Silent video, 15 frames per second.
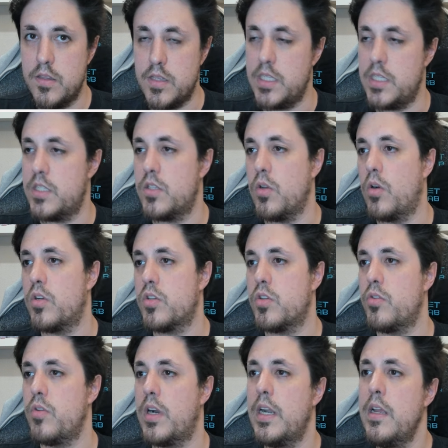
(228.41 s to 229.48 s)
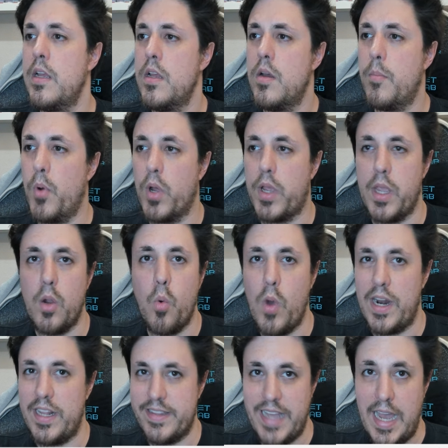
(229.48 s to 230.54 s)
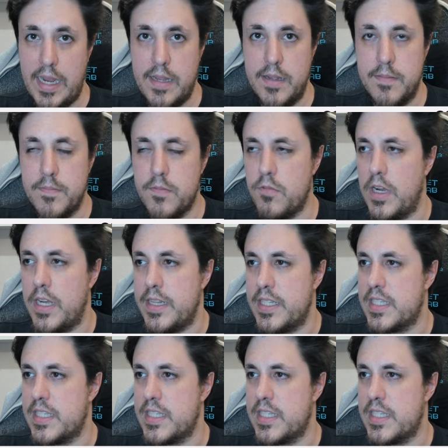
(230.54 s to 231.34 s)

this turn, so you are blocking 1 attack, right?